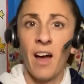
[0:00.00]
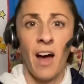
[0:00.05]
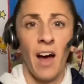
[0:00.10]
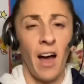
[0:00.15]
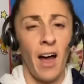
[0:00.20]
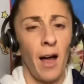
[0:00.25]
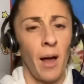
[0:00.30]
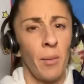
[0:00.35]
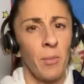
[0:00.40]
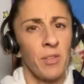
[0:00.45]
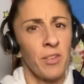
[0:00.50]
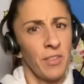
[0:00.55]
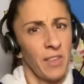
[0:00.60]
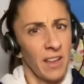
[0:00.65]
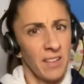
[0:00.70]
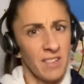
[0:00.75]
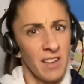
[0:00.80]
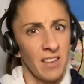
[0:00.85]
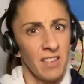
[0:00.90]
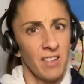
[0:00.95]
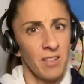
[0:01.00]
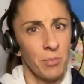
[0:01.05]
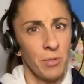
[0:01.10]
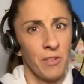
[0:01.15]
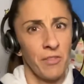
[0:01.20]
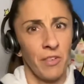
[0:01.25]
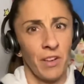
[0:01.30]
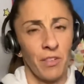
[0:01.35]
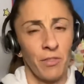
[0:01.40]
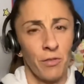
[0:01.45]
So that tends to be
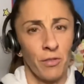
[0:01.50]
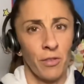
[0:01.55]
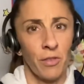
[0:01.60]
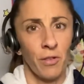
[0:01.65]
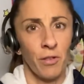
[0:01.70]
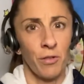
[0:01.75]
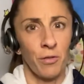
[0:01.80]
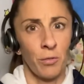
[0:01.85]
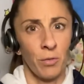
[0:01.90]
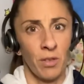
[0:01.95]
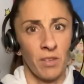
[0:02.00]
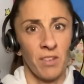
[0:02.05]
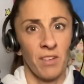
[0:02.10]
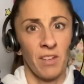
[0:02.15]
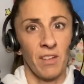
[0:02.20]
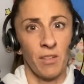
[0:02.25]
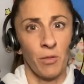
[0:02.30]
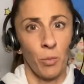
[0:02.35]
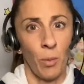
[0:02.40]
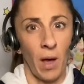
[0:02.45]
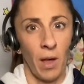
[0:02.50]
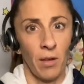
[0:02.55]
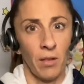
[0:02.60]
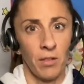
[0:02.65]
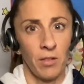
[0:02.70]
fun for the students as well.